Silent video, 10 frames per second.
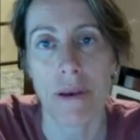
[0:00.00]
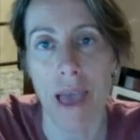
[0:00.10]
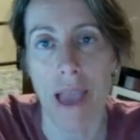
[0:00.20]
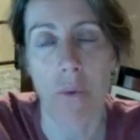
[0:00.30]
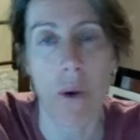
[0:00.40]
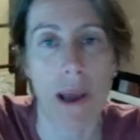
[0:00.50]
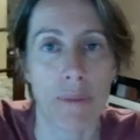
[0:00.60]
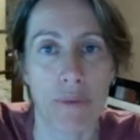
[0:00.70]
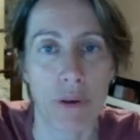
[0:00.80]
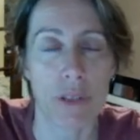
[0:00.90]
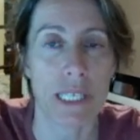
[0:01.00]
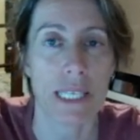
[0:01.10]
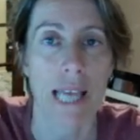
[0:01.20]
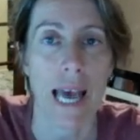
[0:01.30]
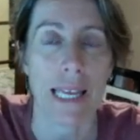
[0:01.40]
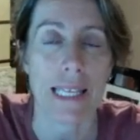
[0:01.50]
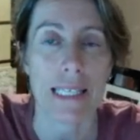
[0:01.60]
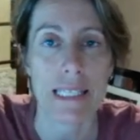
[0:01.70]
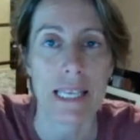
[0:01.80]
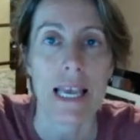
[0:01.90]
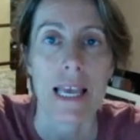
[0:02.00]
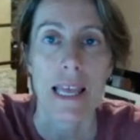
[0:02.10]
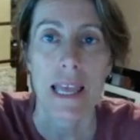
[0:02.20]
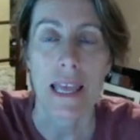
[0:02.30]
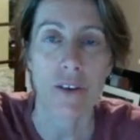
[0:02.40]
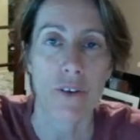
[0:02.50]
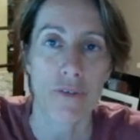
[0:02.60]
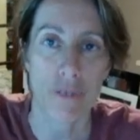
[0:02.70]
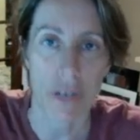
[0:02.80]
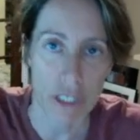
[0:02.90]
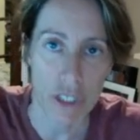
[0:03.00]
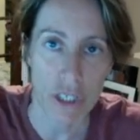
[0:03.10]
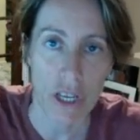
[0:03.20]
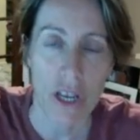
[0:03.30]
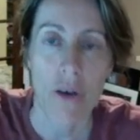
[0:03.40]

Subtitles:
egg white protein and it's in your fridge.